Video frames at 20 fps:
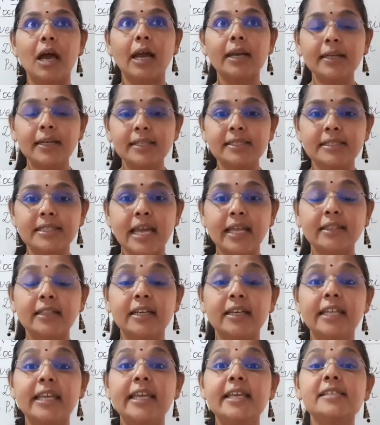understand
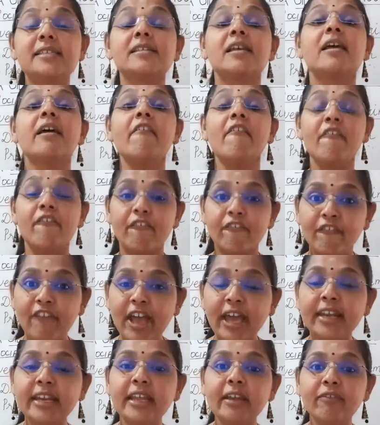that he is
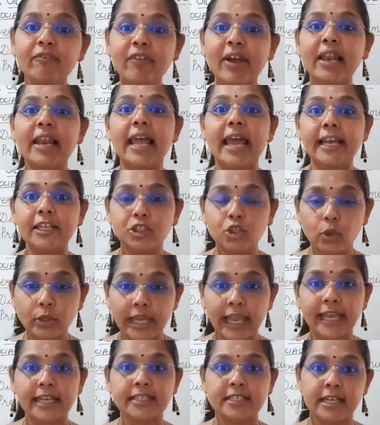very well
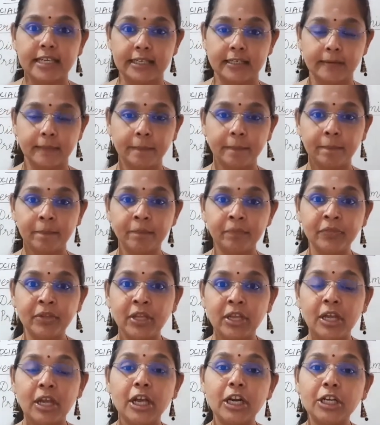educated.
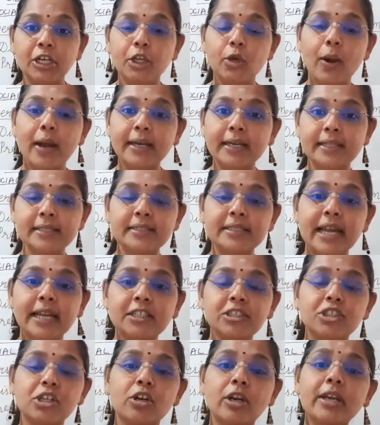Do you
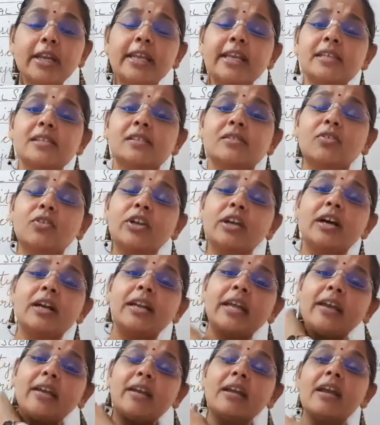understand, children? He is
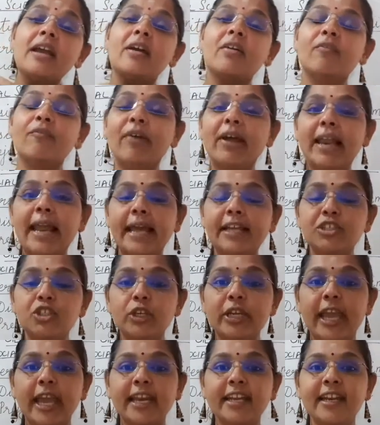really well
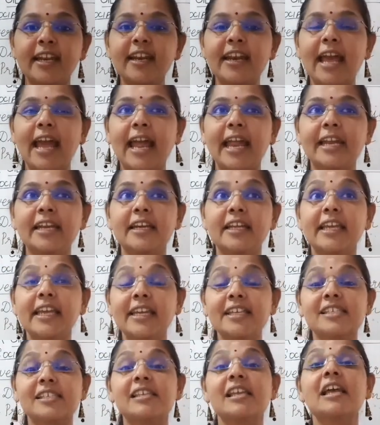educated and he
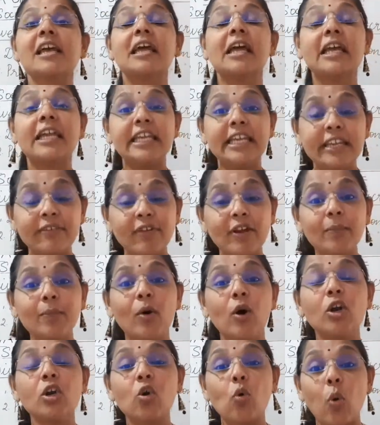is even
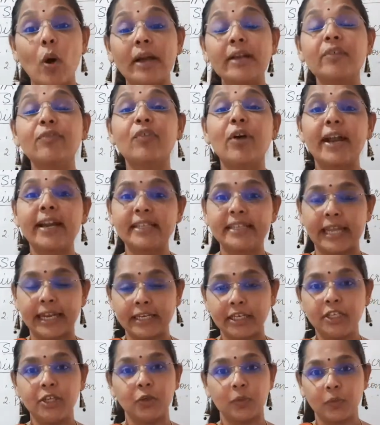more qualified
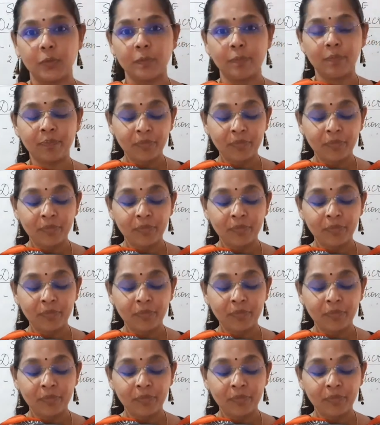than you.